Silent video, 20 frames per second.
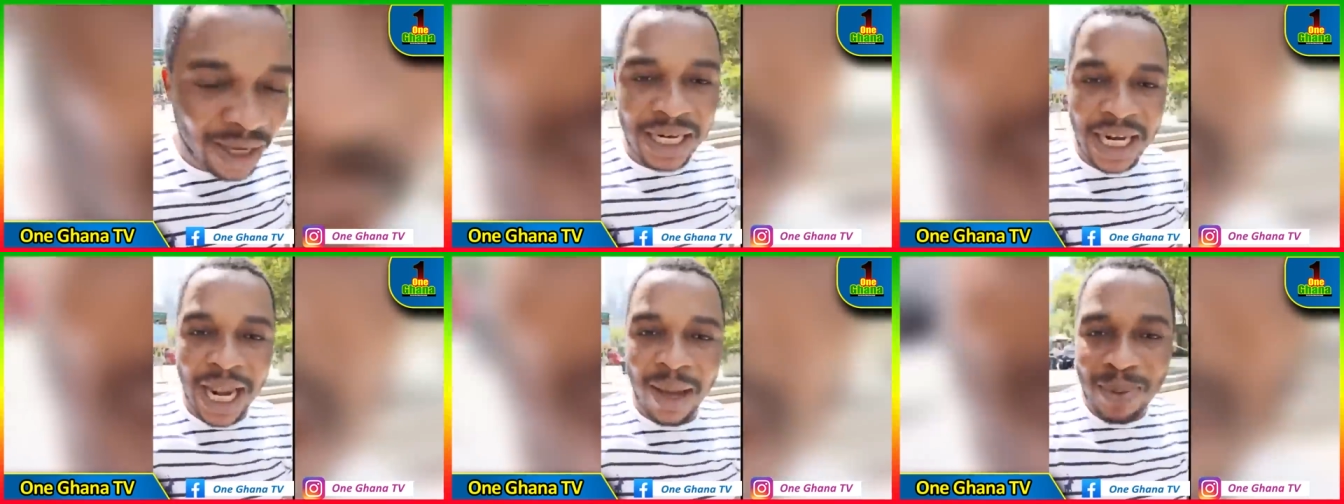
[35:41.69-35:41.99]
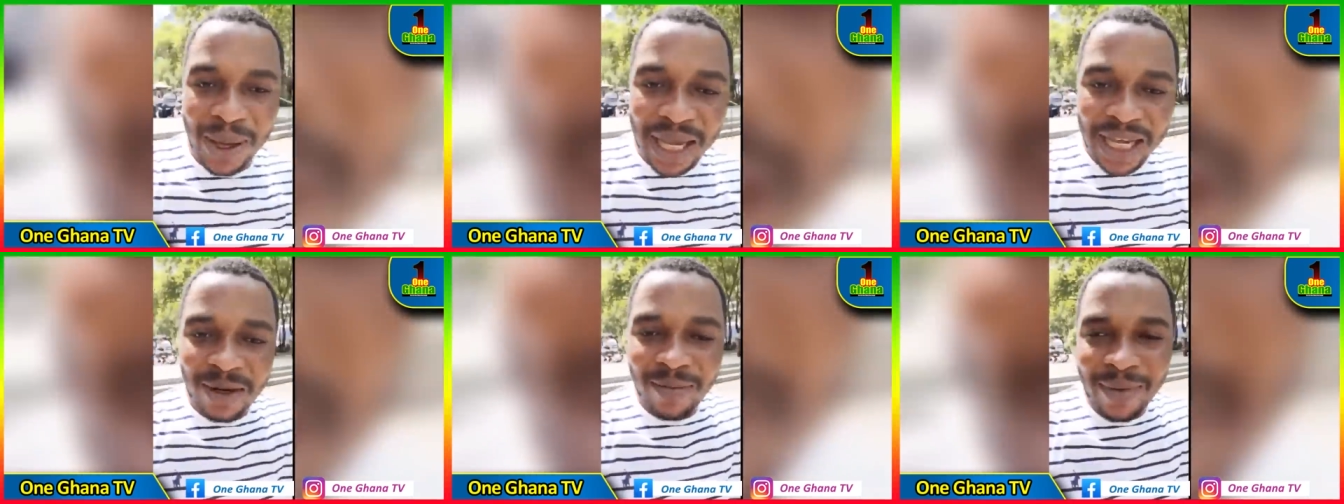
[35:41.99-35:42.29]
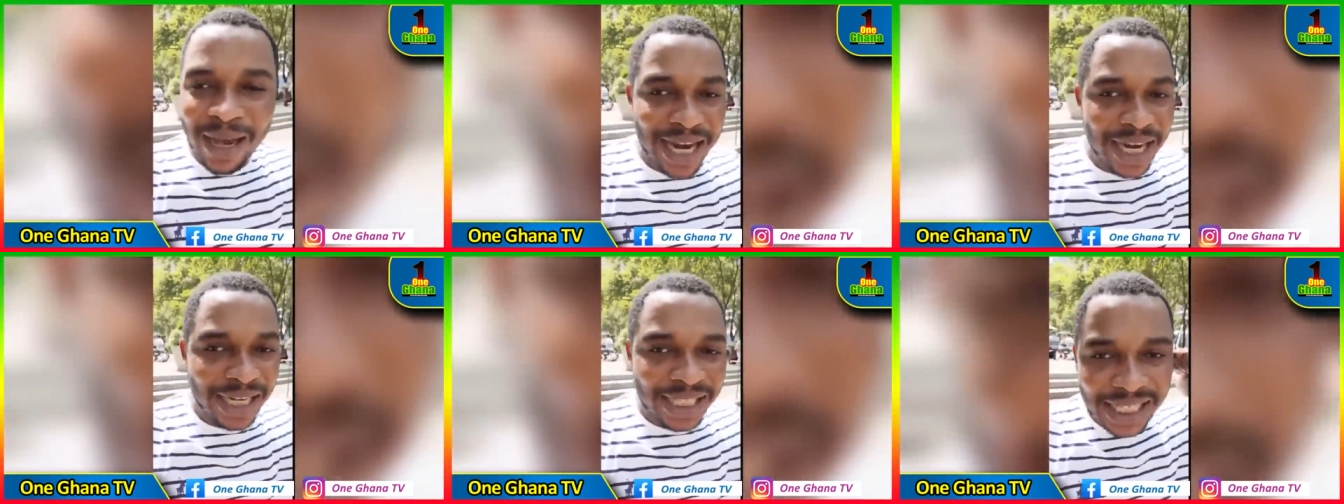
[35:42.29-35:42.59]
Now, Penny
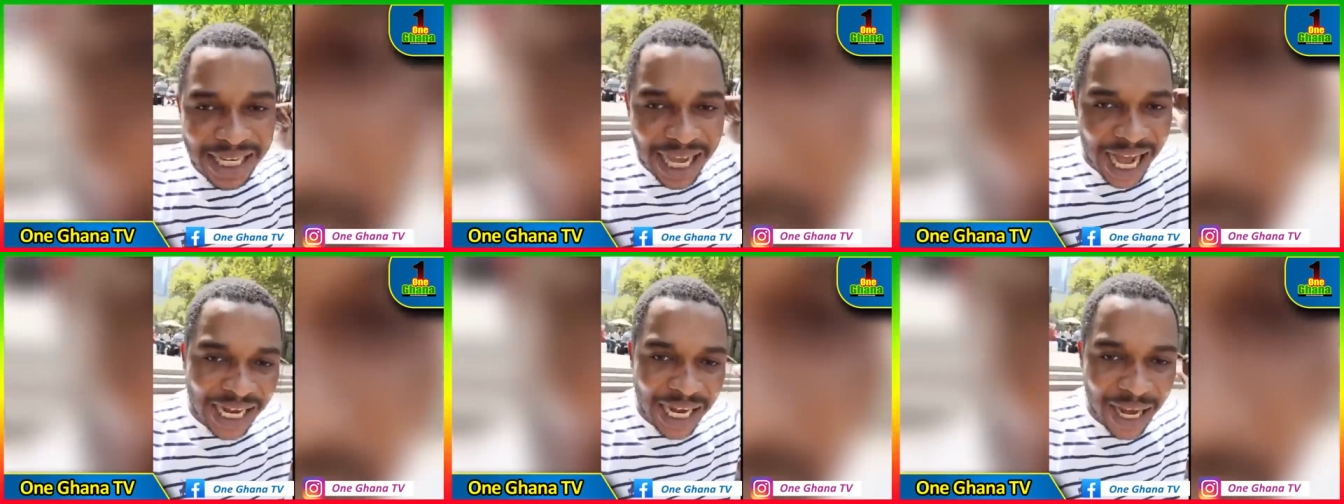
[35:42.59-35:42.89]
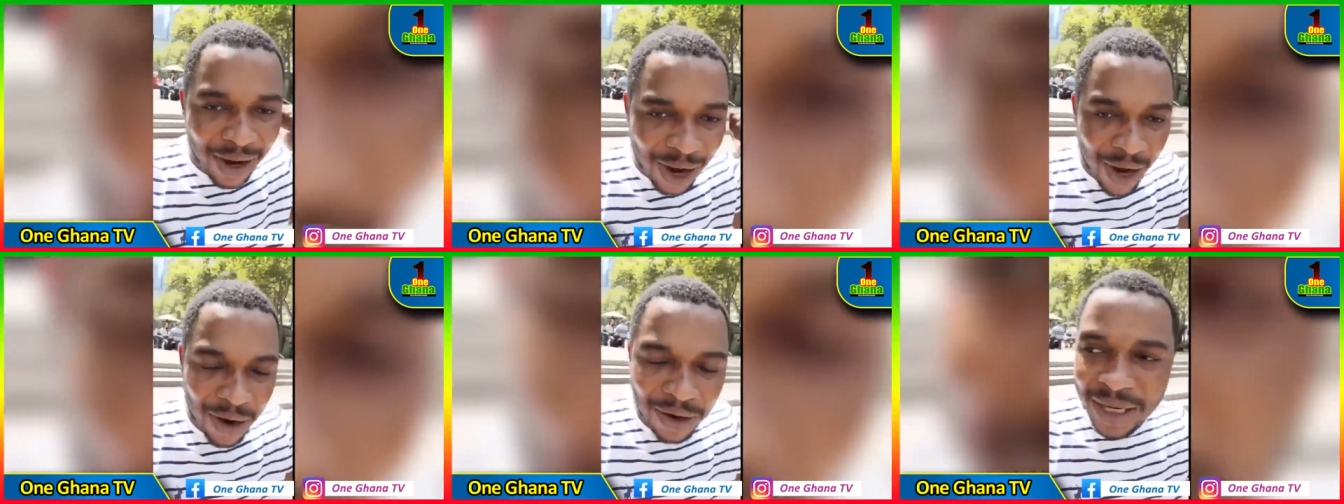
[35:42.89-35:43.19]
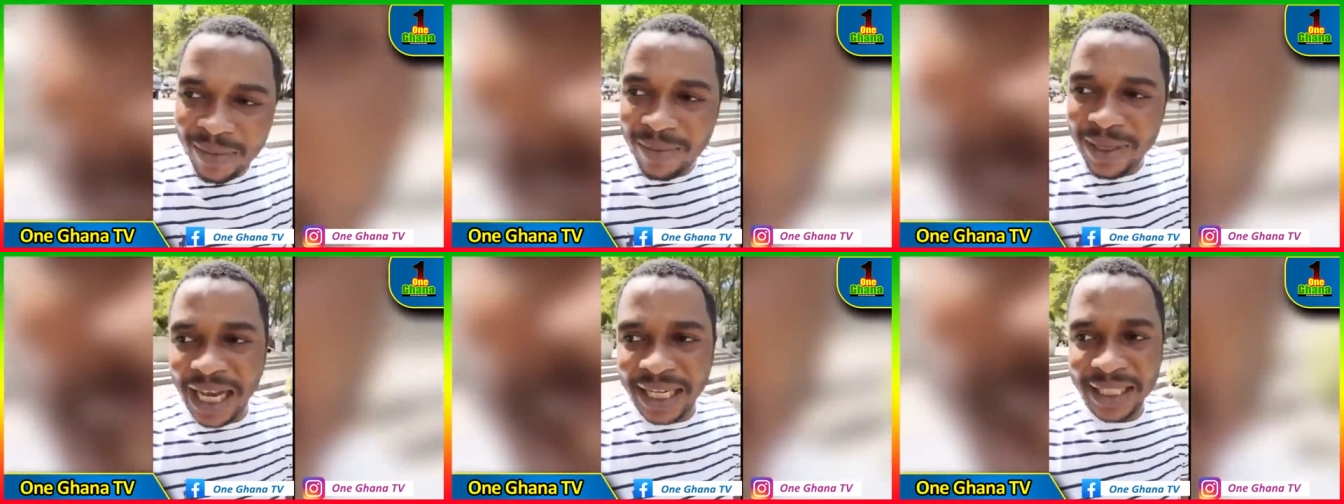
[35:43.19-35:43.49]
men are taking on how
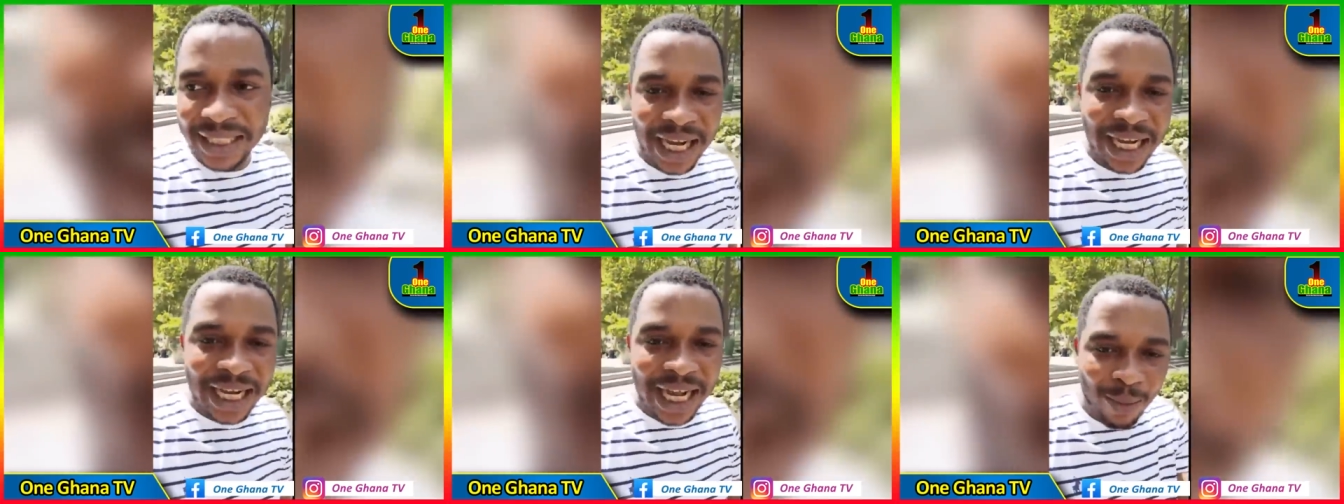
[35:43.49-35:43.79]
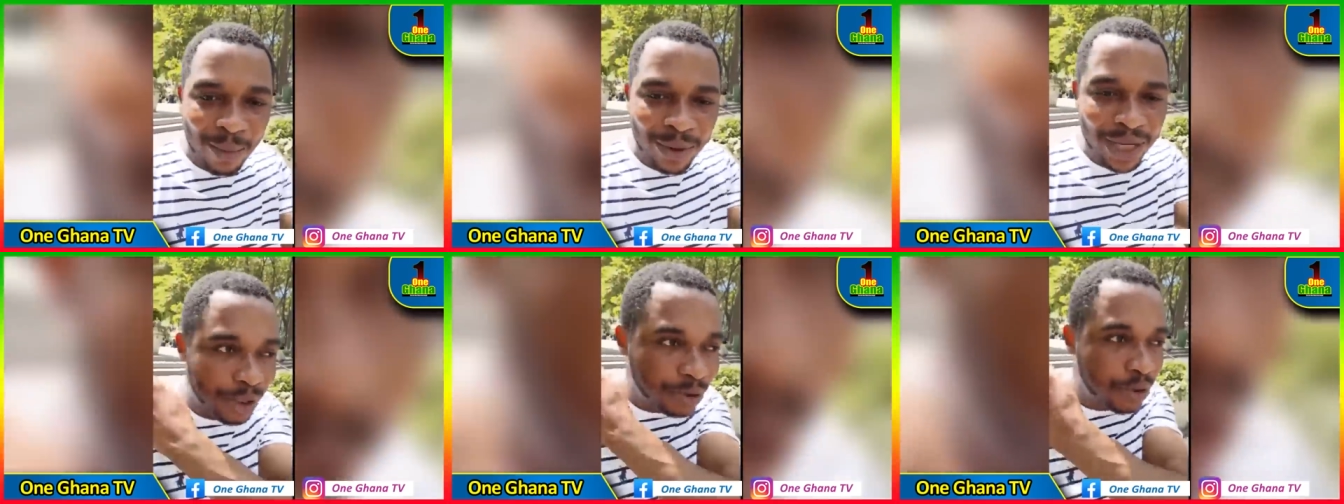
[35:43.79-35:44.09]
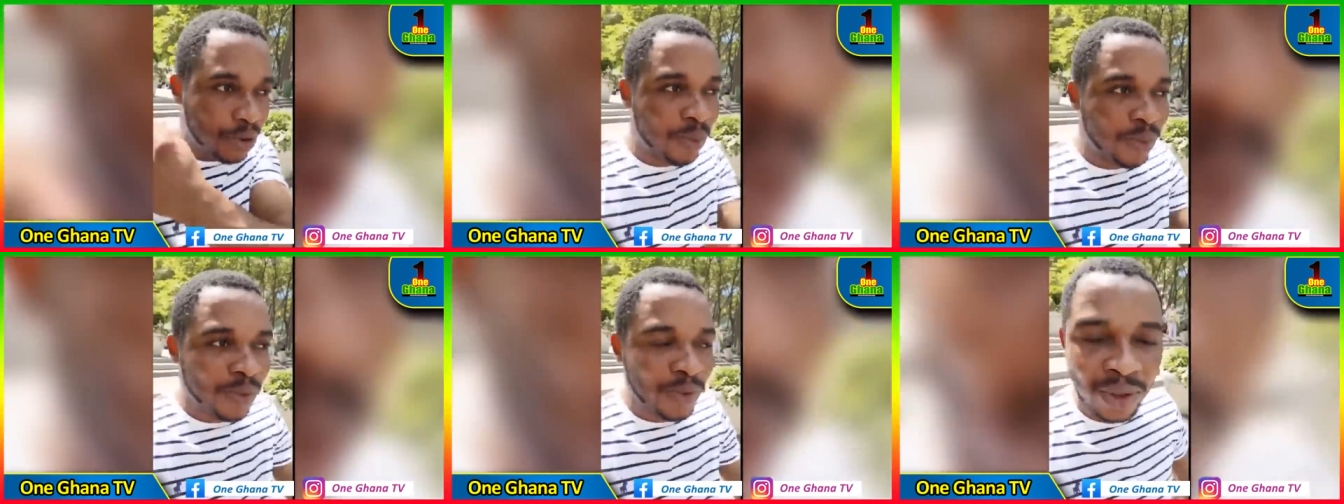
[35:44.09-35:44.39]
many millions and Kamuda
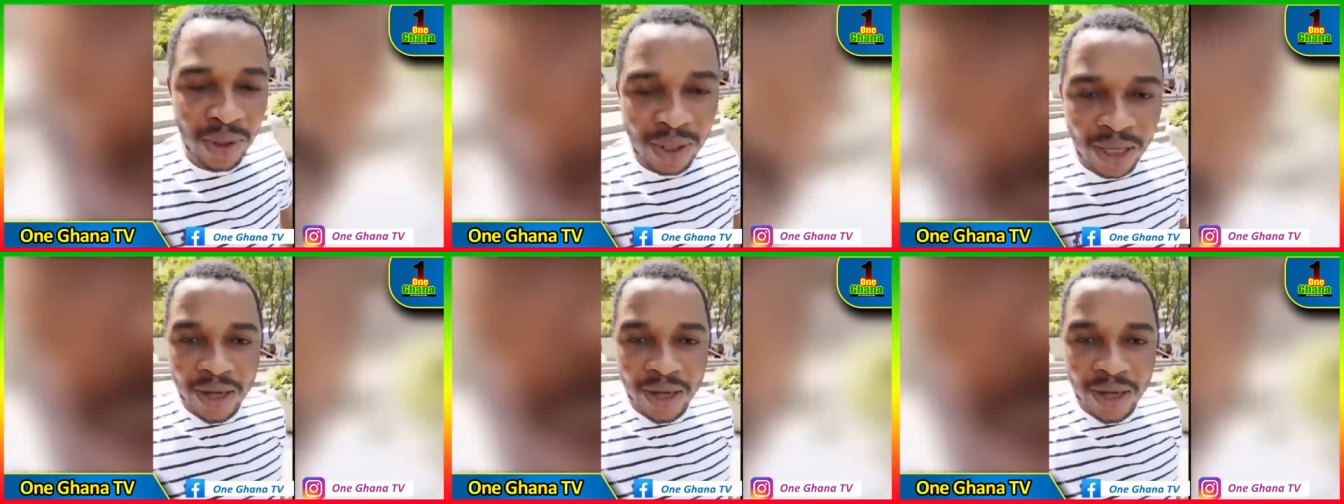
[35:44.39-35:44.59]
Sumu.